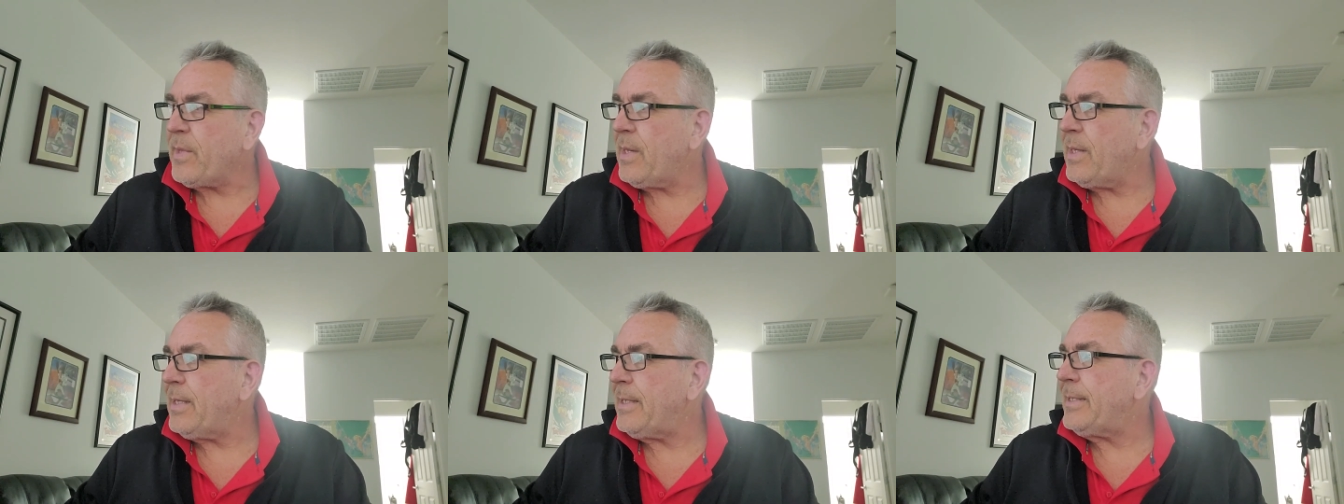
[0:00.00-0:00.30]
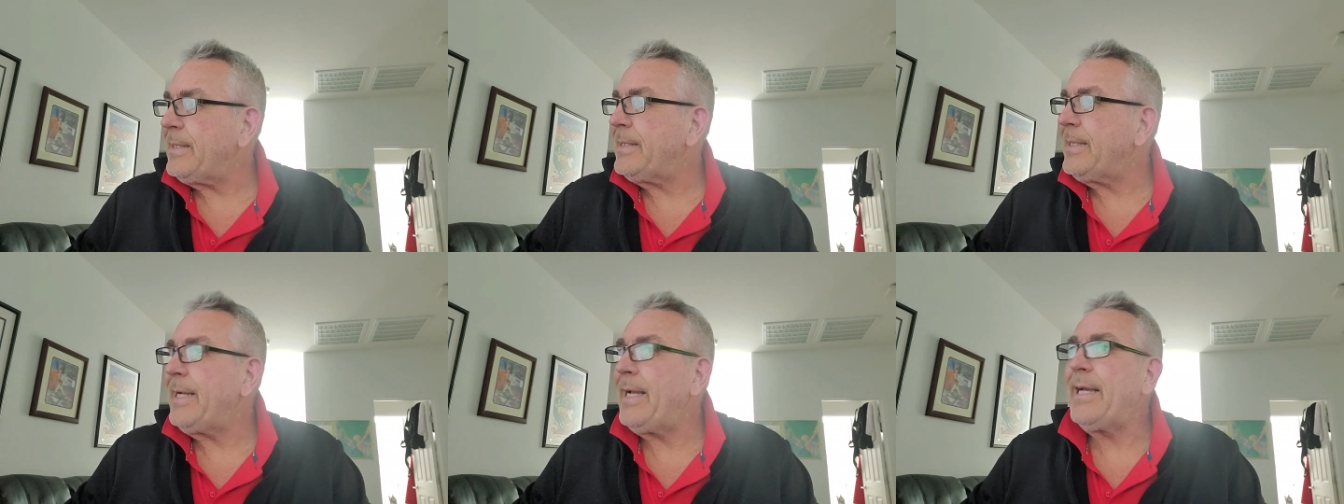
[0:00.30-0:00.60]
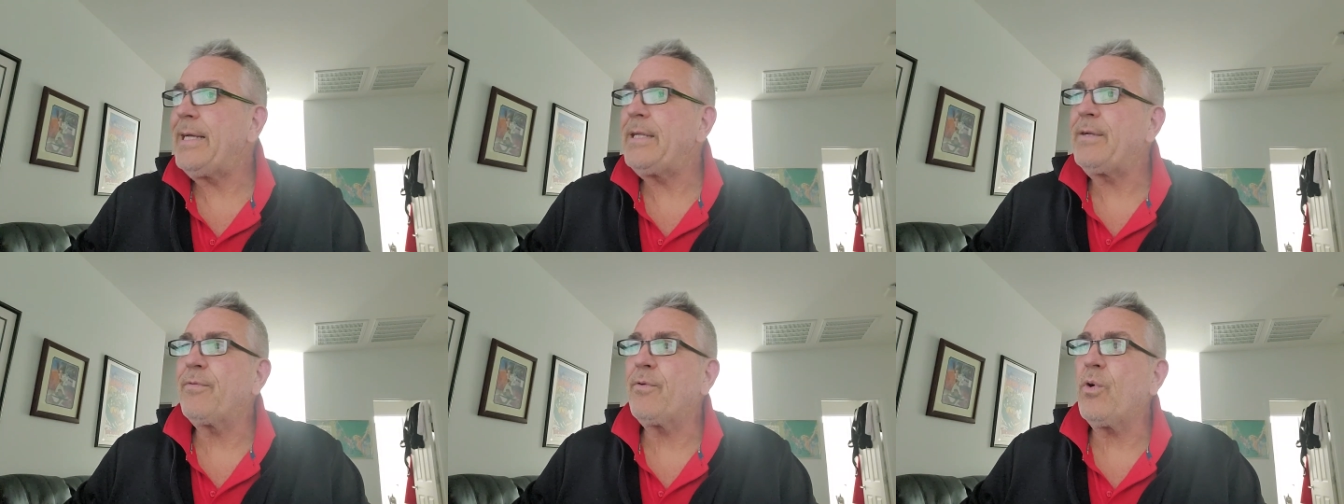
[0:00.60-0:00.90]

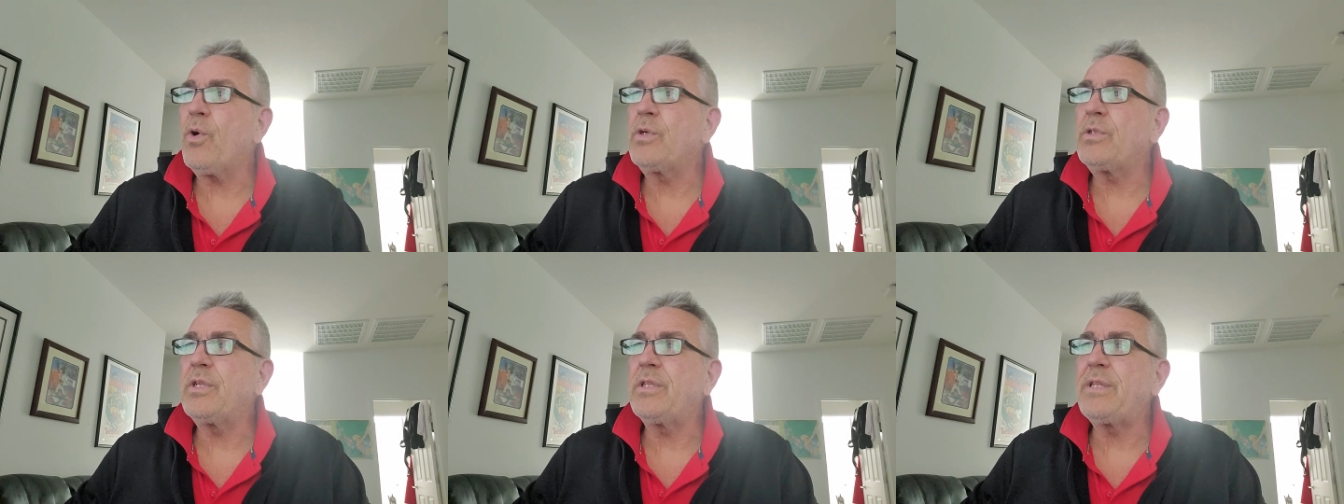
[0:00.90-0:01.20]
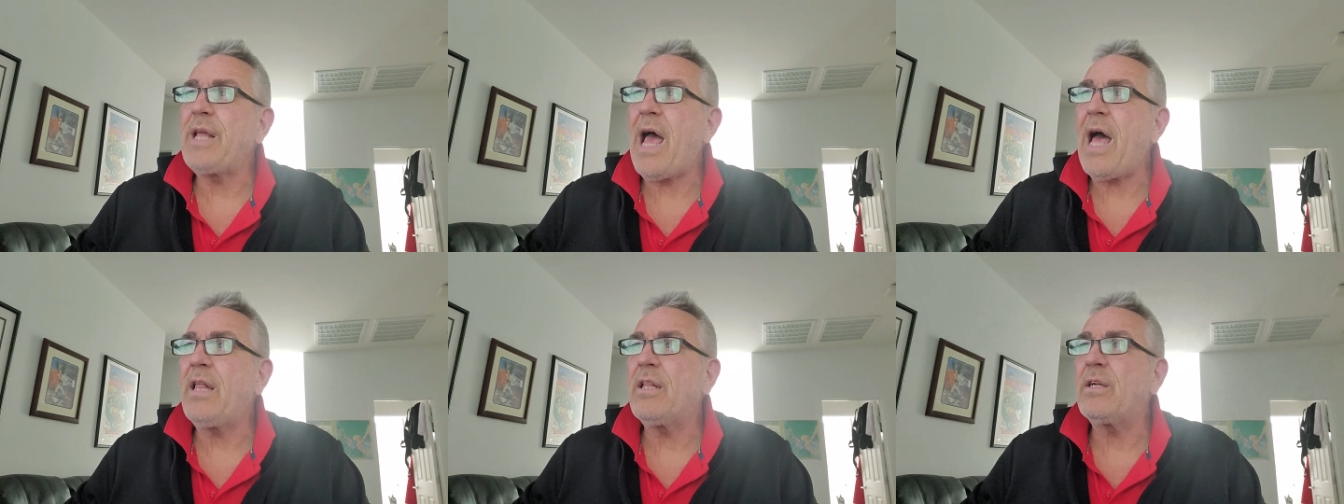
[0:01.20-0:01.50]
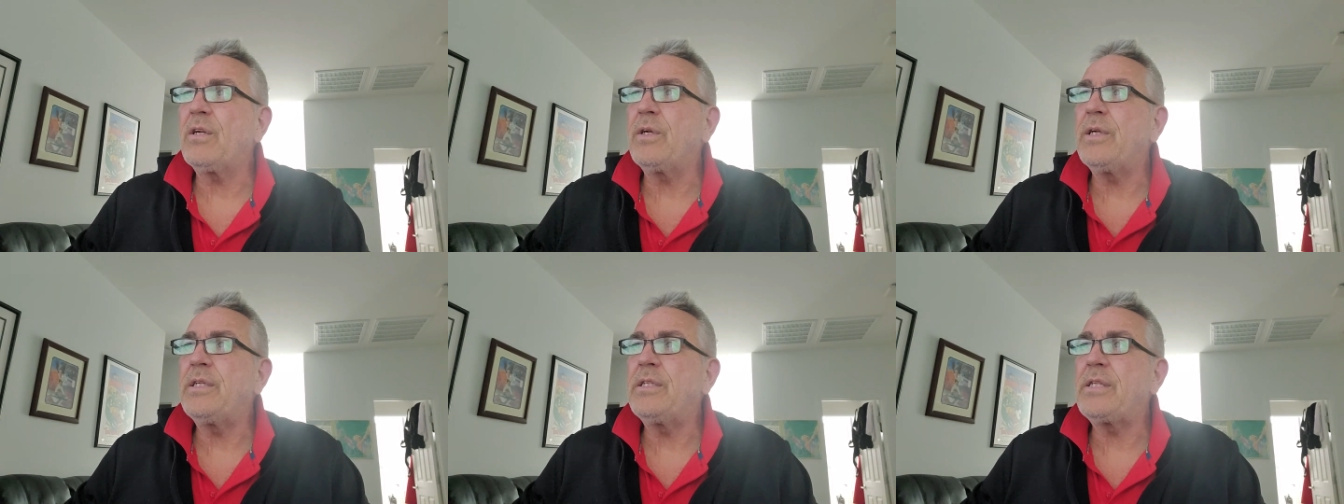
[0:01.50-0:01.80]
And of course, the
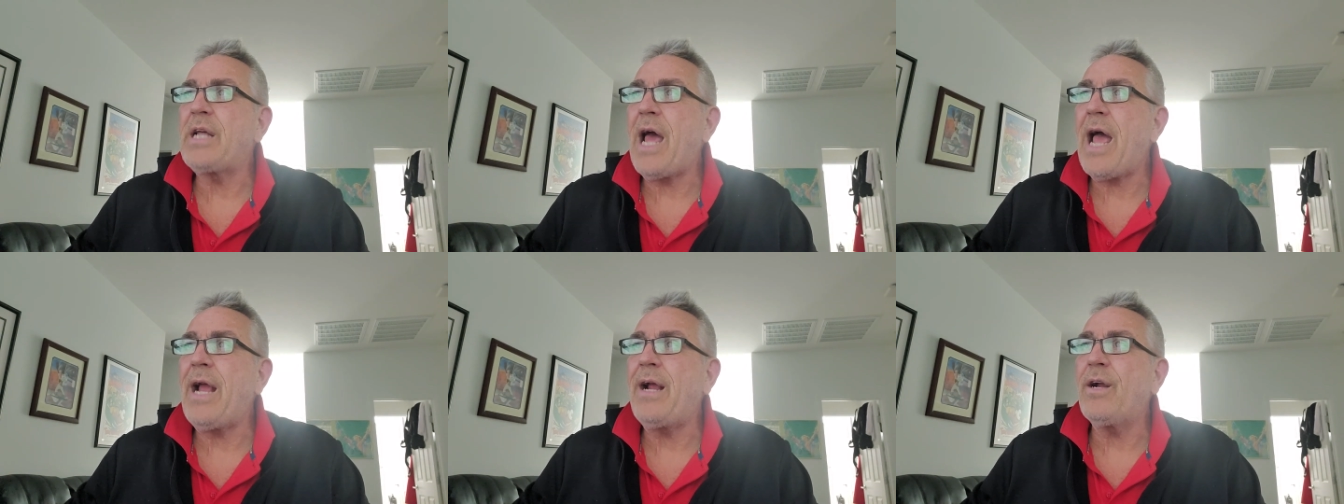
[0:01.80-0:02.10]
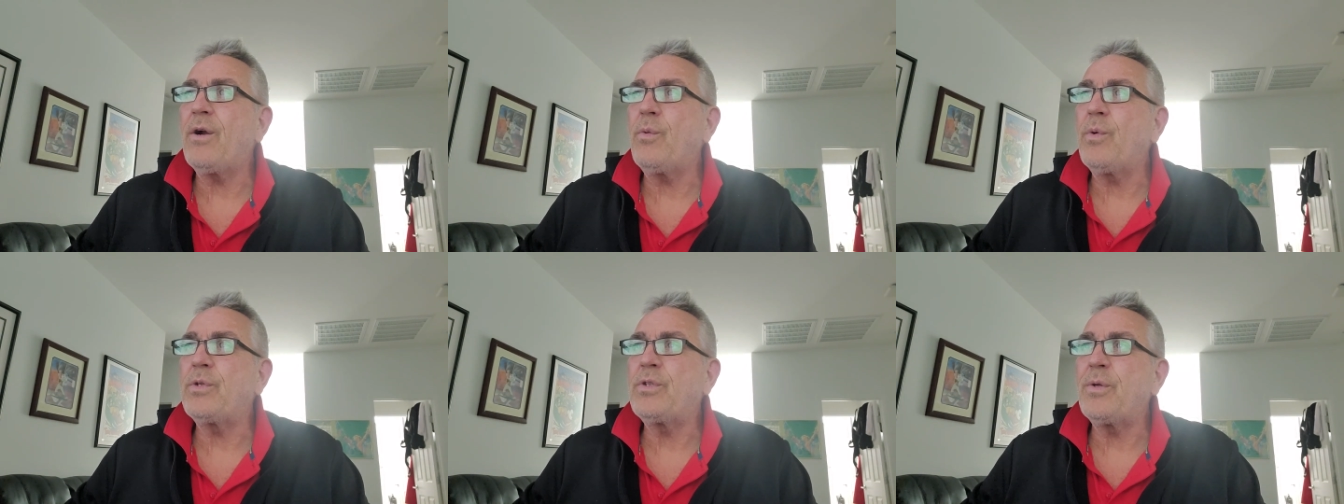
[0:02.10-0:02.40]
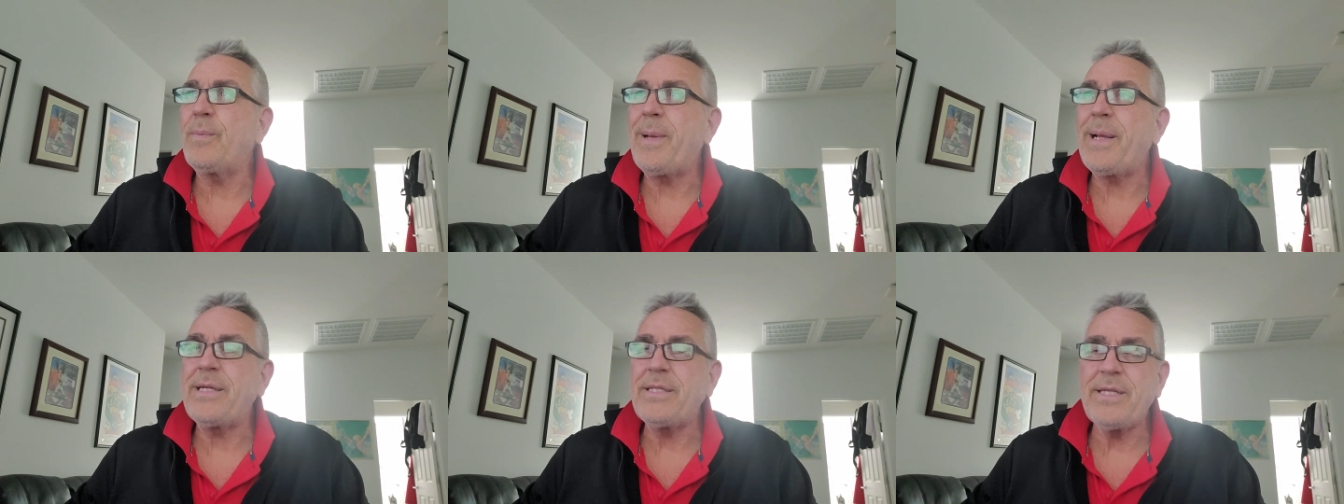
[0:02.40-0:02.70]
dollar is higher, which
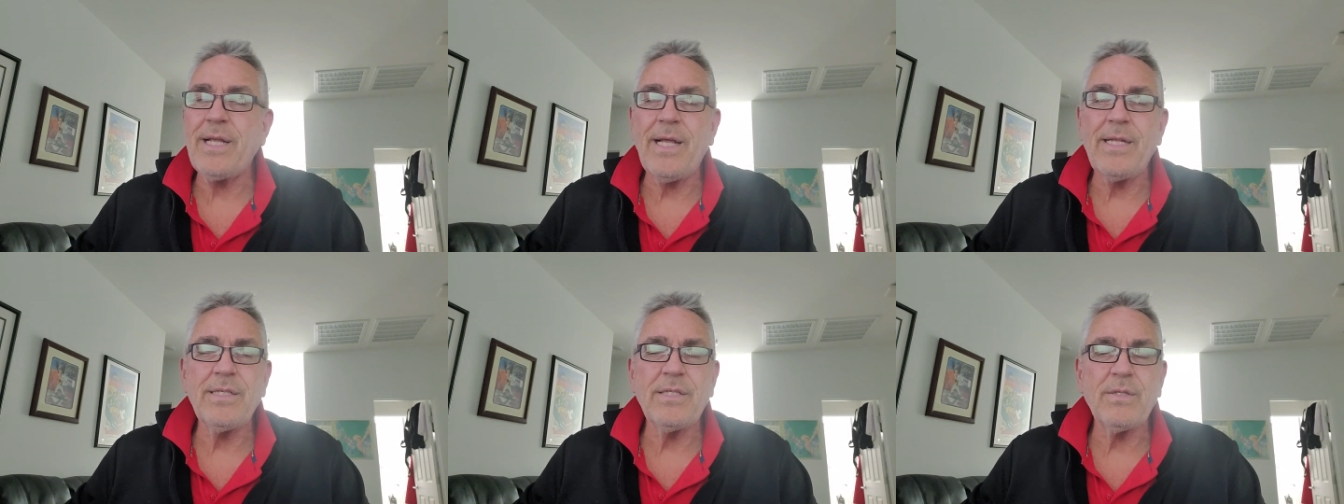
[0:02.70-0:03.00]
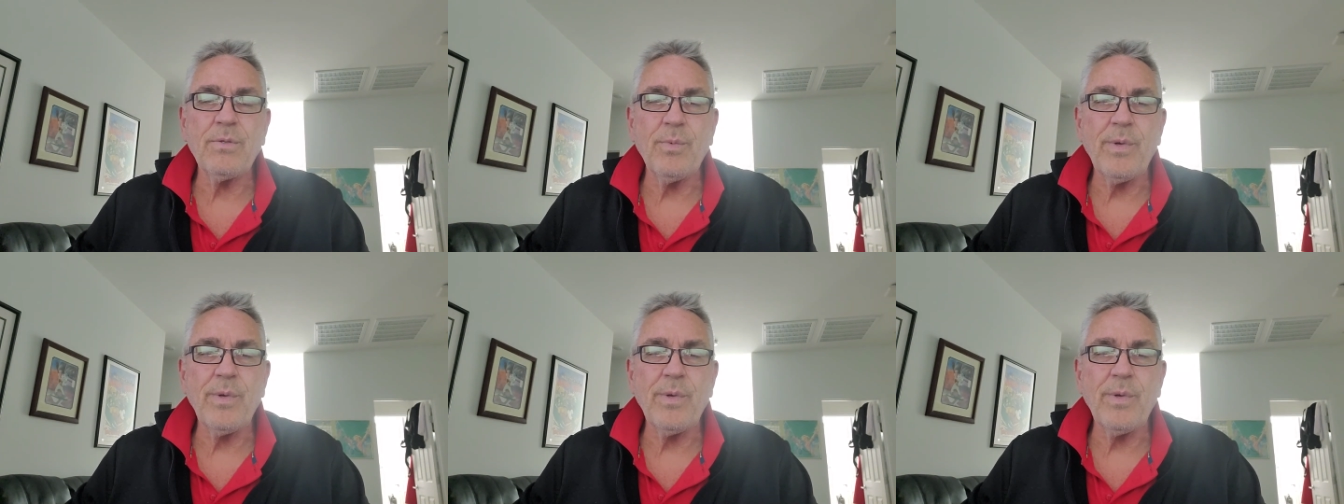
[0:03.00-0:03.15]
would make sense.